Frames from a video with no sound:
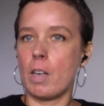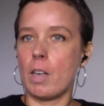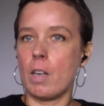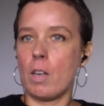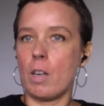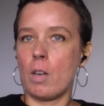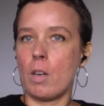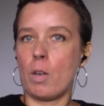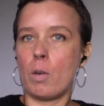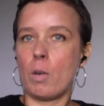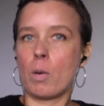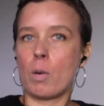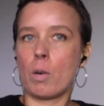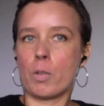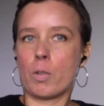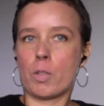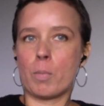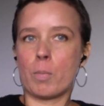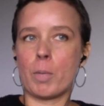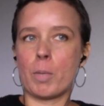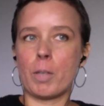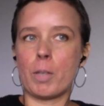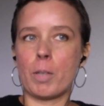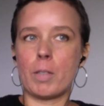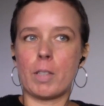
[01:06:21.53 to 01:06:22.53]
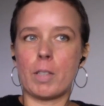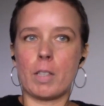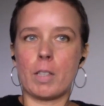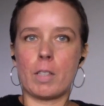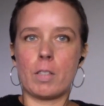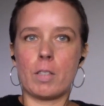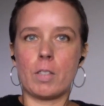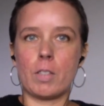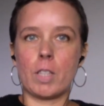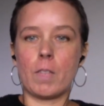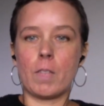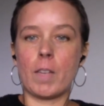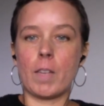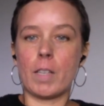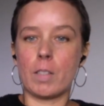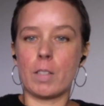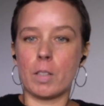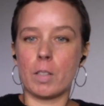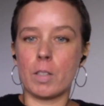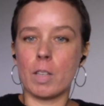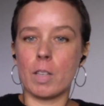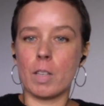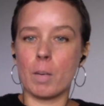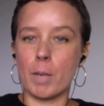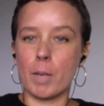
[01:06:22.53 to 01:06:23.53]
who contributed, did they do
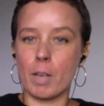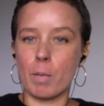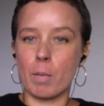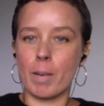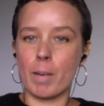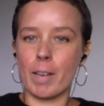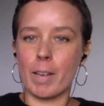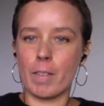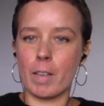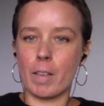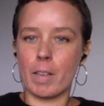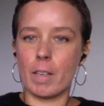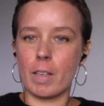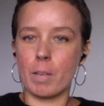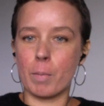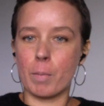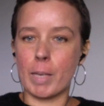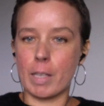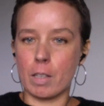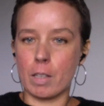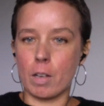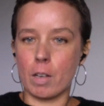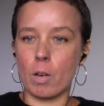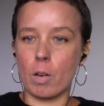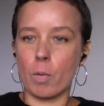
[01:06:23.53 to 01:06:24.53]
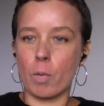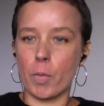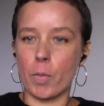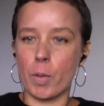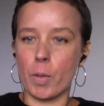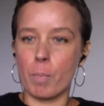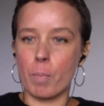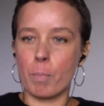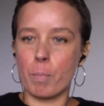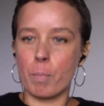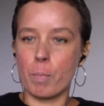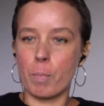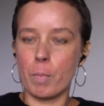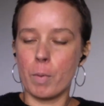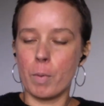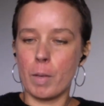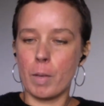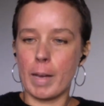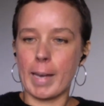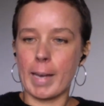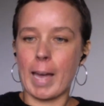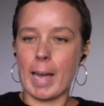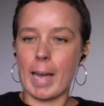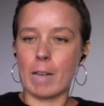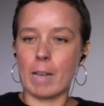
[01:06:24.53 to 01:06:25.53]
so in a way that we can hold them
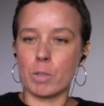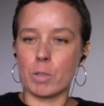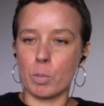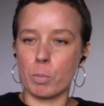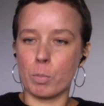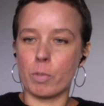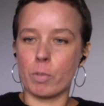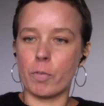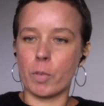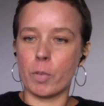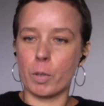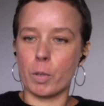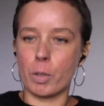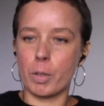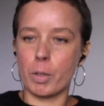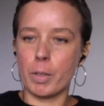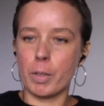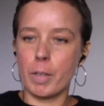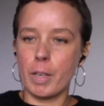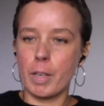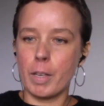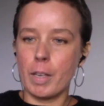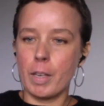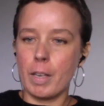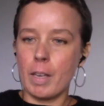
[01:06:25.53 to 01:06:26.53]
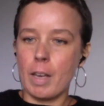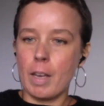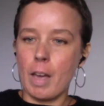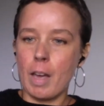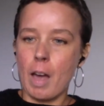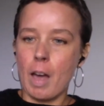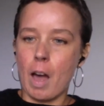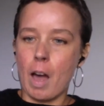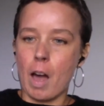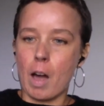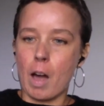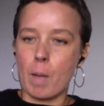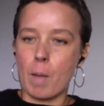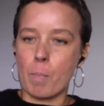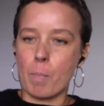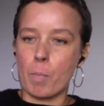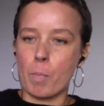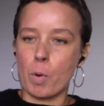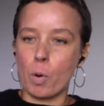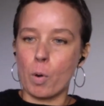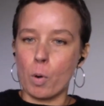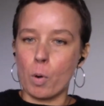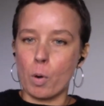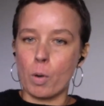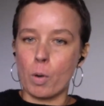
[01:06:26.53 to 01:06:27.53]
accountable for?
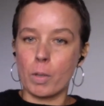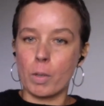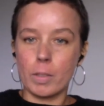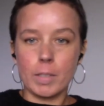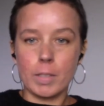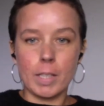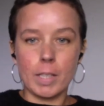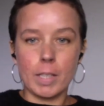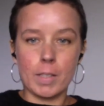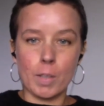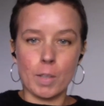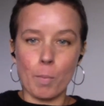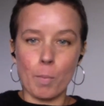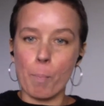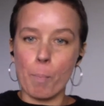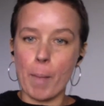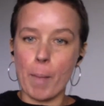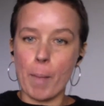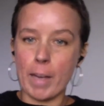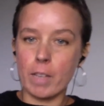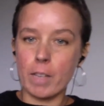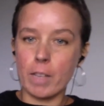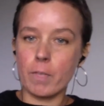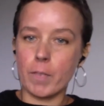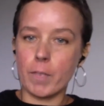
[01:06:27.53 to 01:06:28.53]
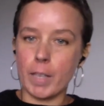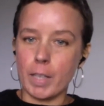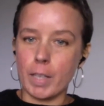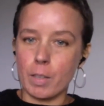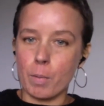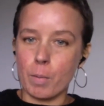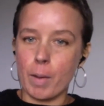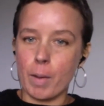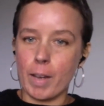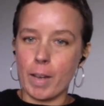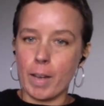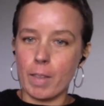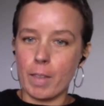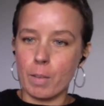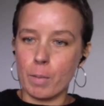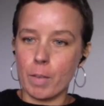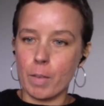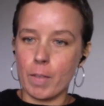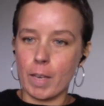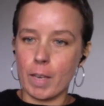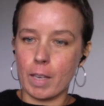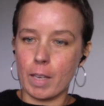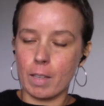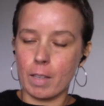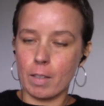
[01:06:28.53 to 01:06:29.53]
Or did someone benefit in a way that we
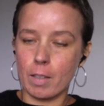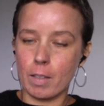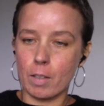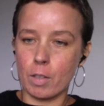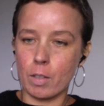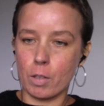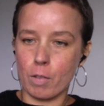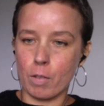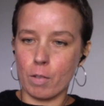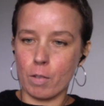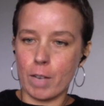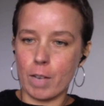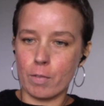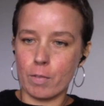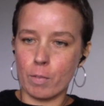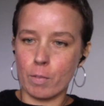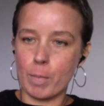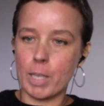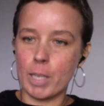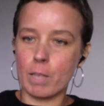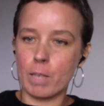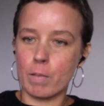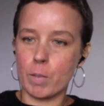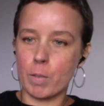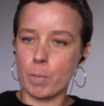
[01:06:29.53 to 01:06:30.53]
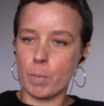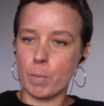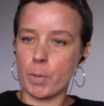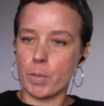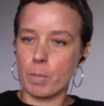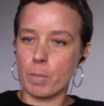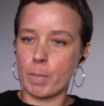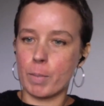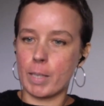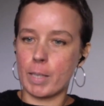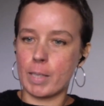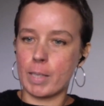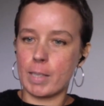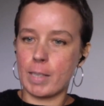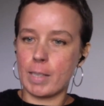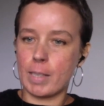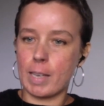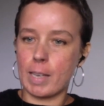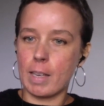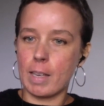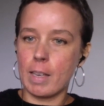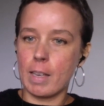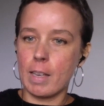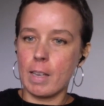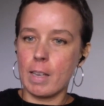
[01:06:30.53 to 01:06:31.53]
think could ground remedial
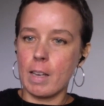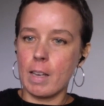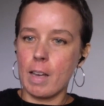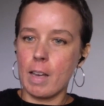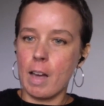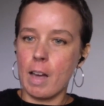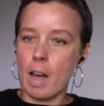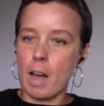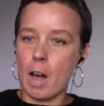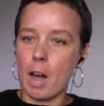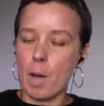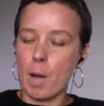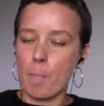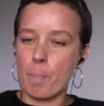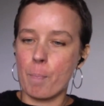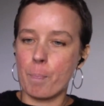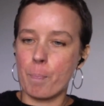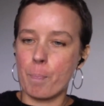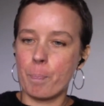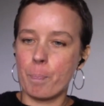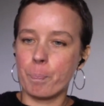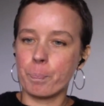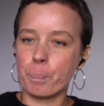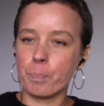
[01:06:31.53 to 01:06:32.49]
responsibility? Then,